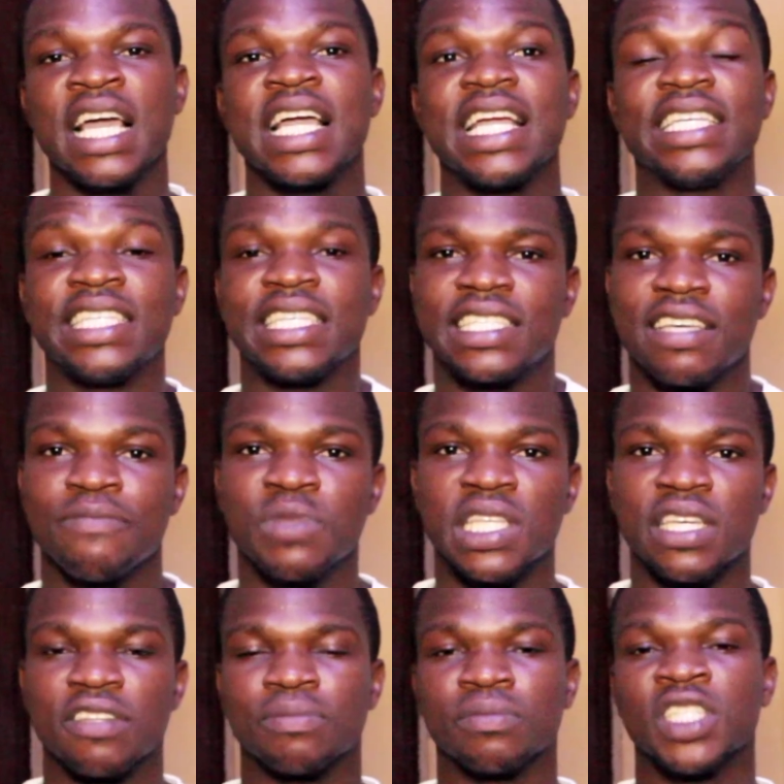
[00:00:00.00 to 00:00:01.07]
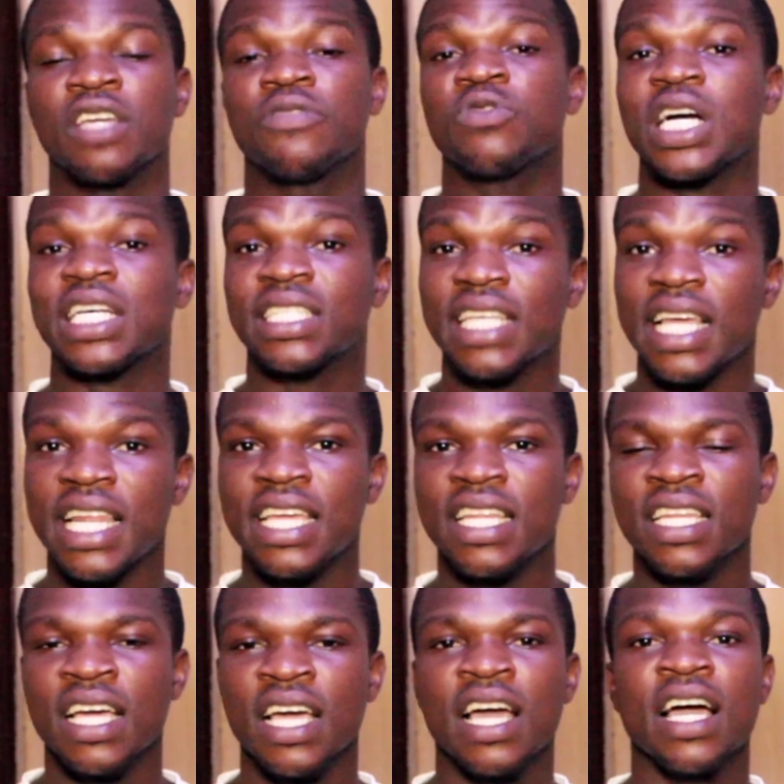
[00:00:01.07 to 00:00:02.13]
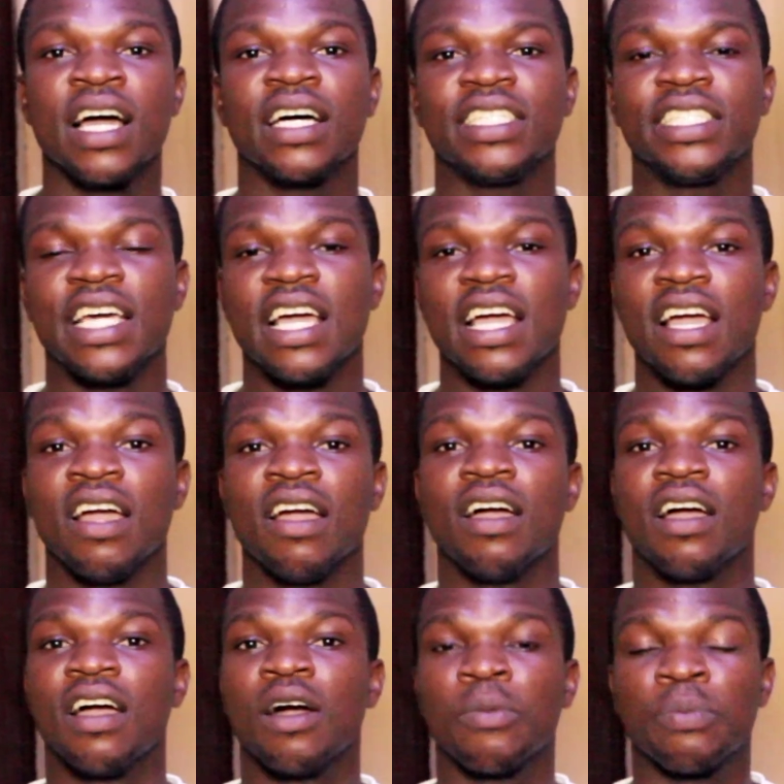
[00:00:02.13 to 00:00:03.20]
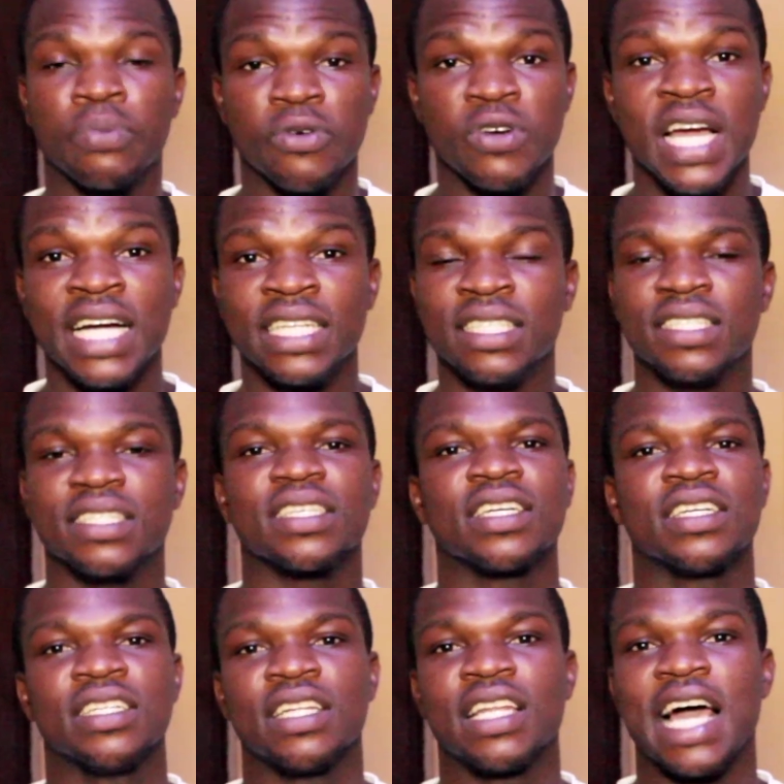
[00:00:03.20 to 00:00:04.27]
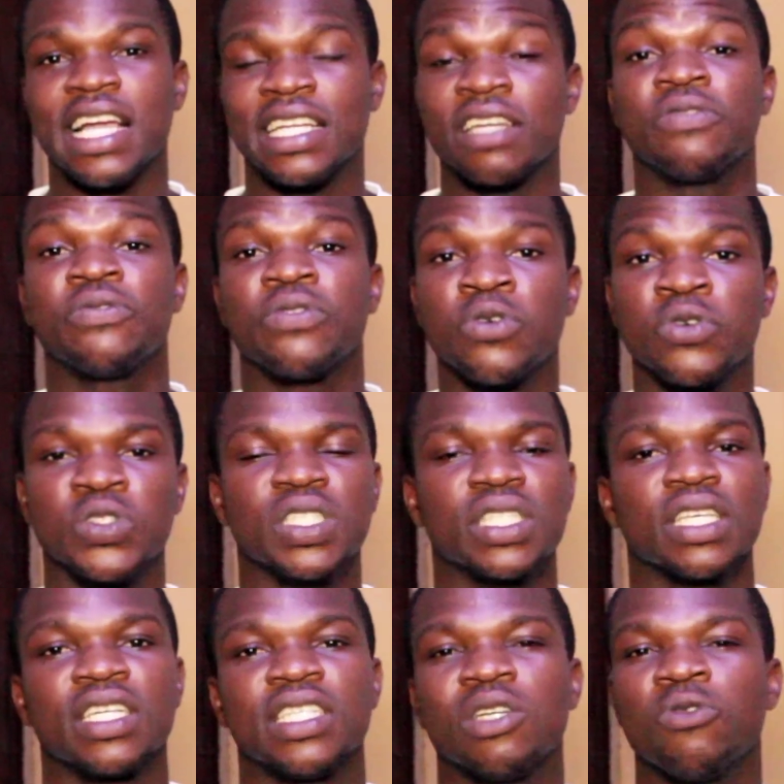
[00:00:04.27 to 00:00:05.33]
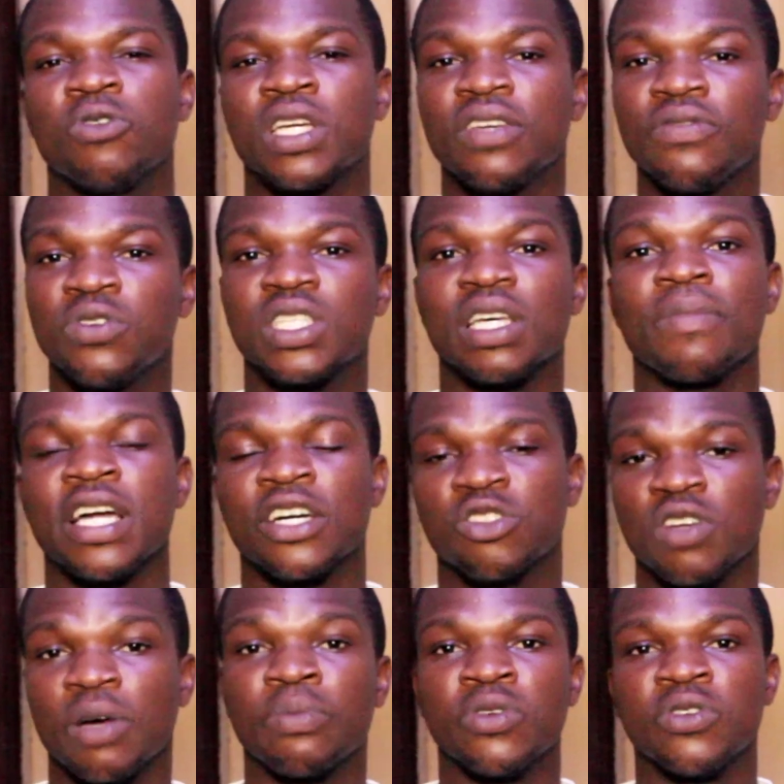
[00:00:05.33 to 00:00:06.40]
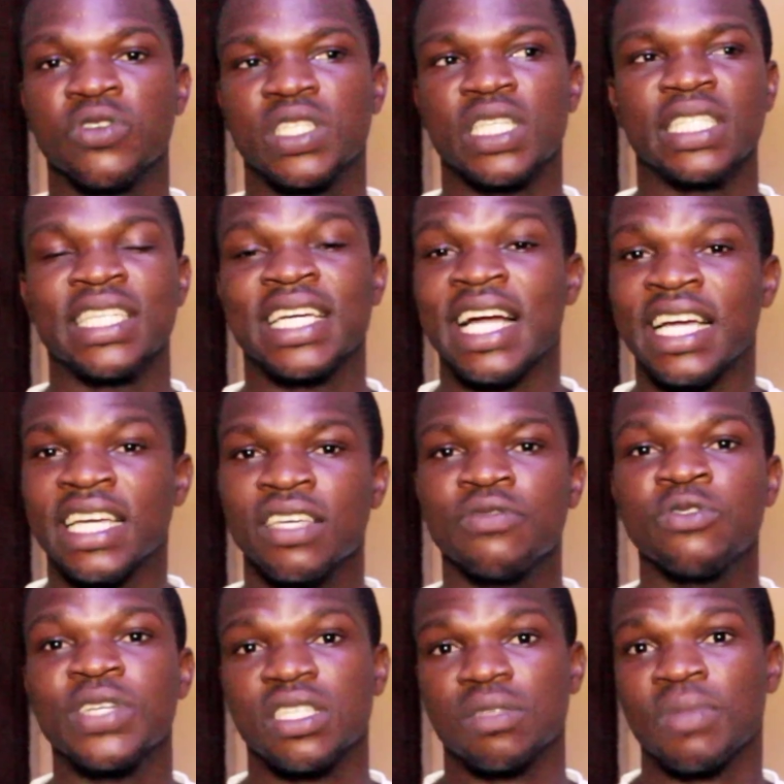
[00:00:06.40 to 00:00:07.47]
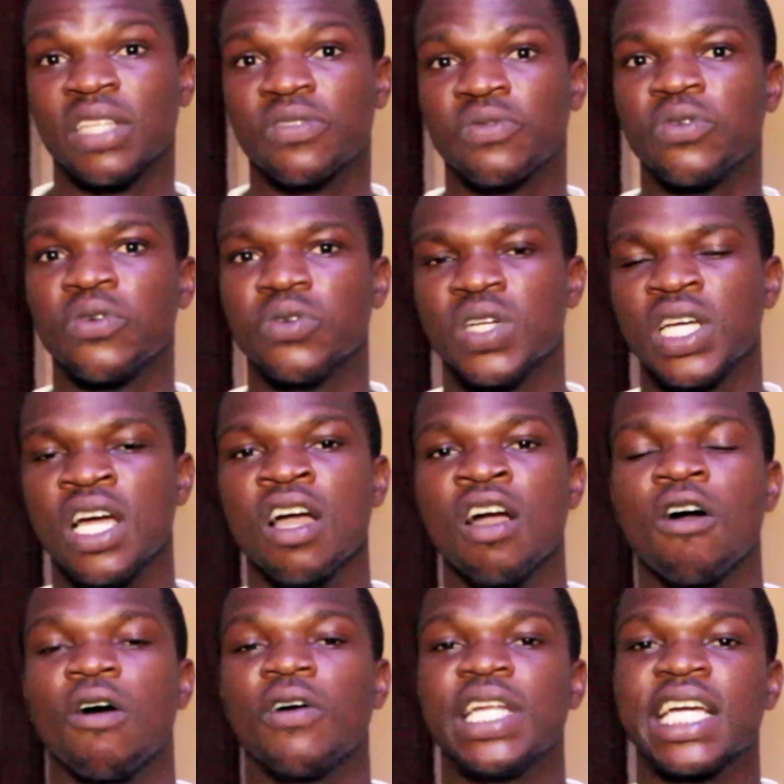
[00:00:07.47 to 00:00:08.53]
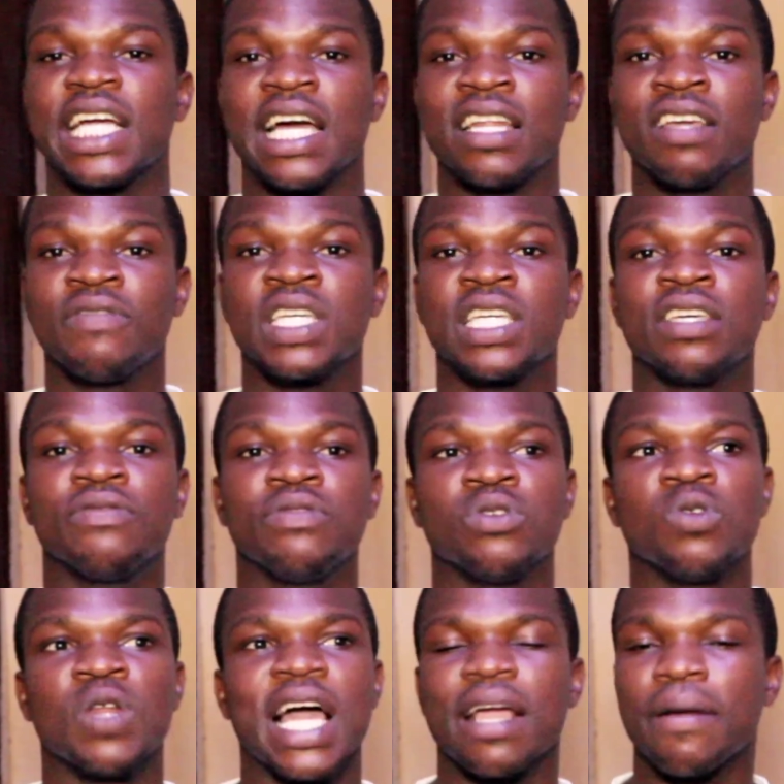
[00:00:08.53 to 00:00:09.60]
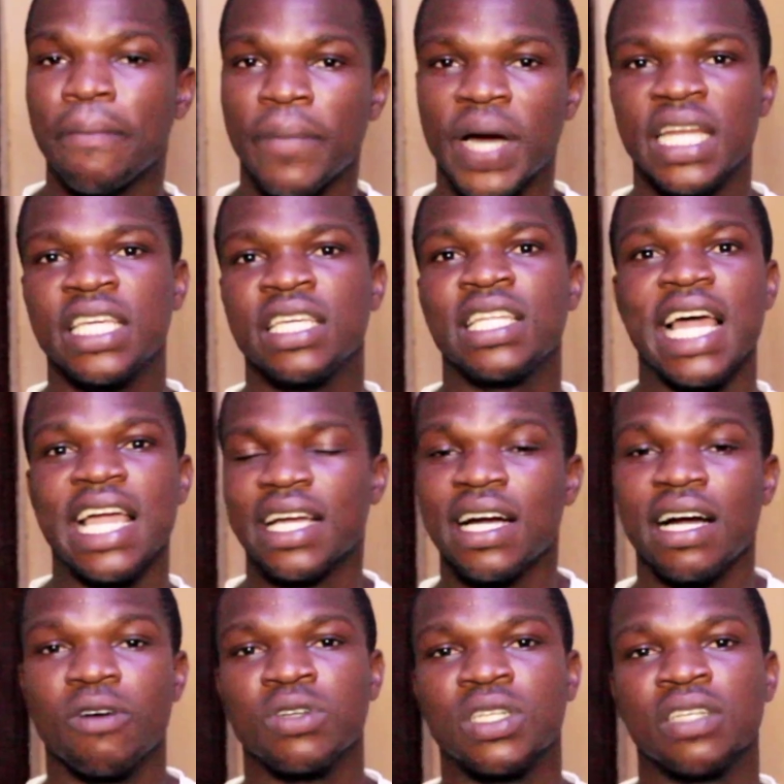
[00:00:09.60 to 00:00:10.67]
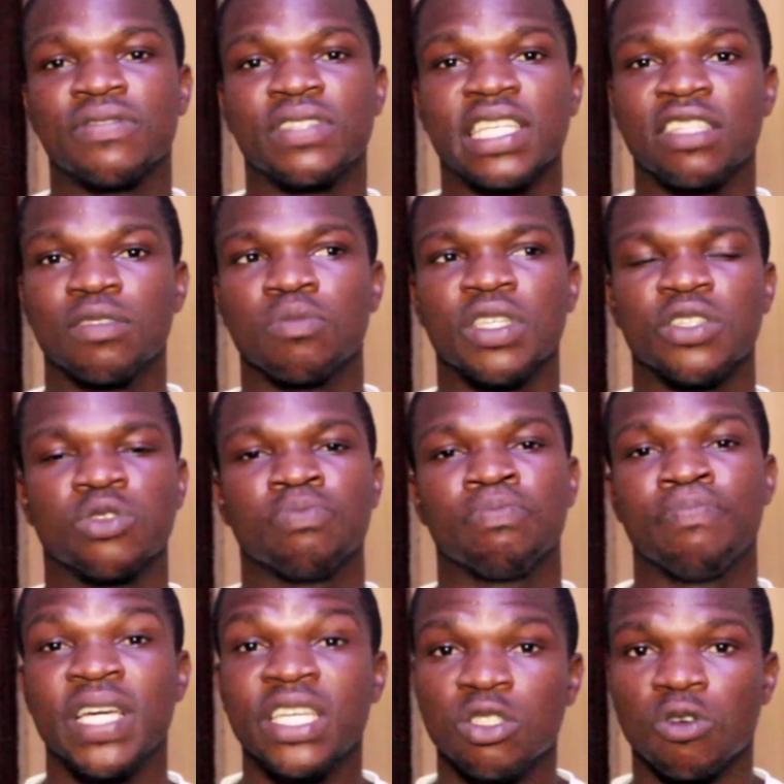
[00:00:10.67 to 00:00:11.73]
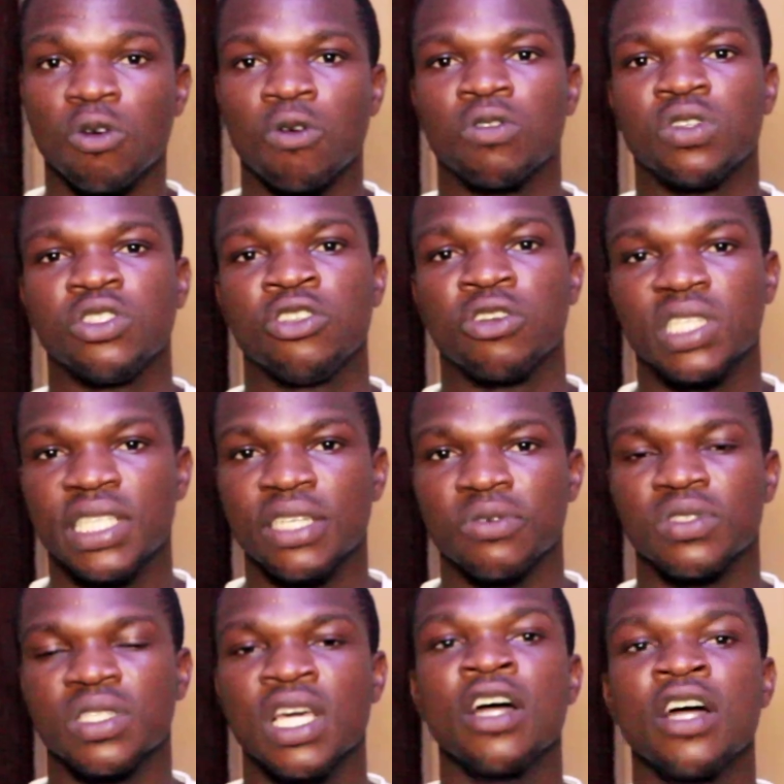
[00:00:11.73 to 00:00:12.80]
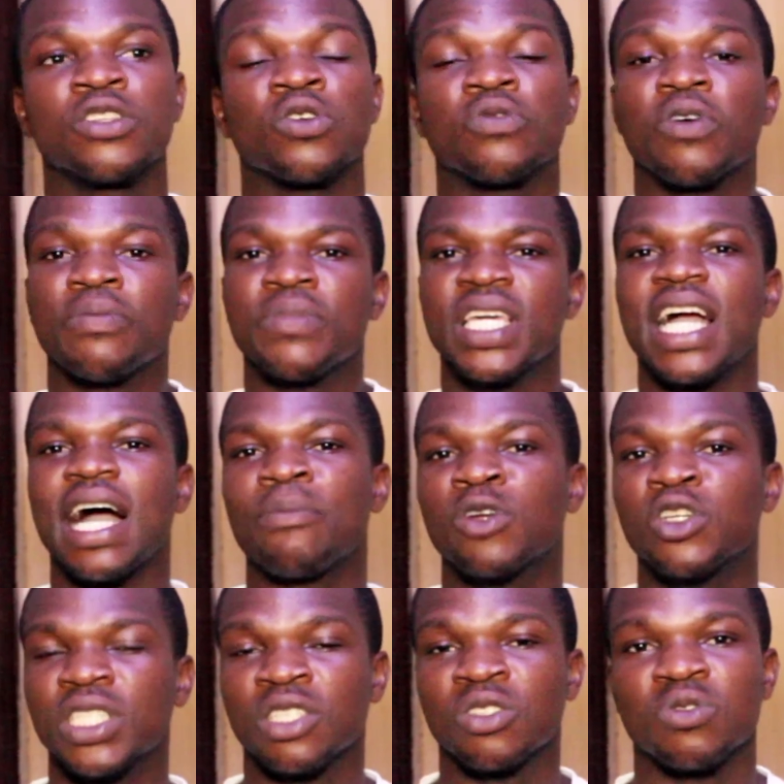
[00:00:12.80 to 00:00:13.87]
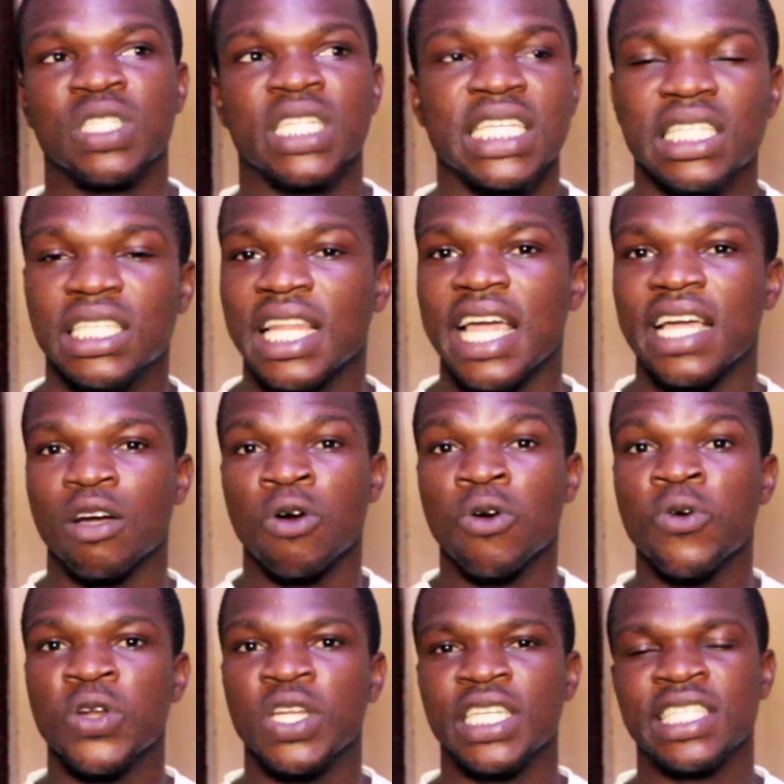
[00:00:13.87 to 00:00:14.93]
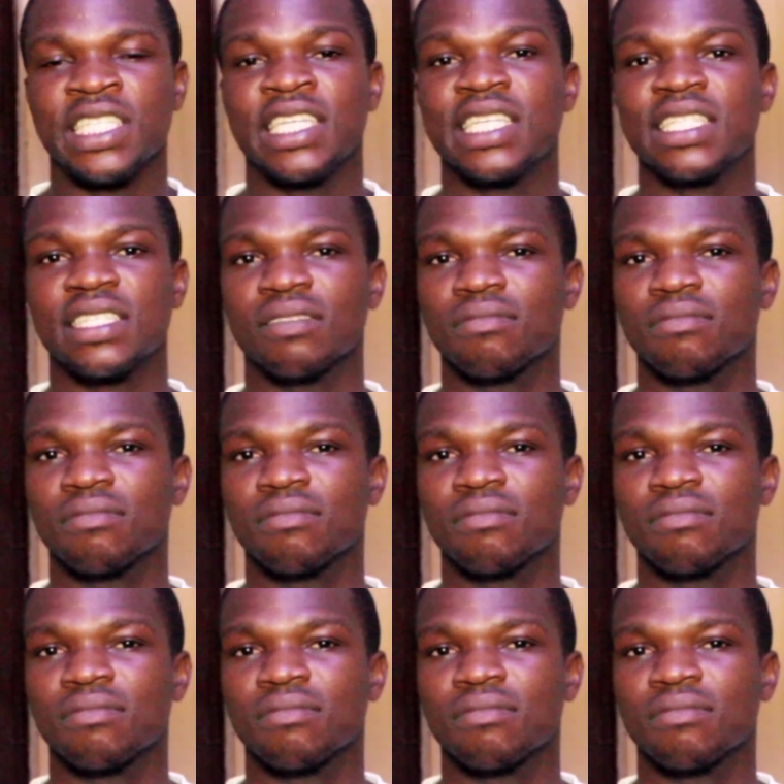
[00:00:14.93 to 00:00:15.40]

It's the same thing. If you are selling the products, like the phones, they will give you some extra bonuses. They can give you a smartphone, or they can even give you like money, like how they've sent me, based on your sales. So for me, I'm not into this like wholly. It's just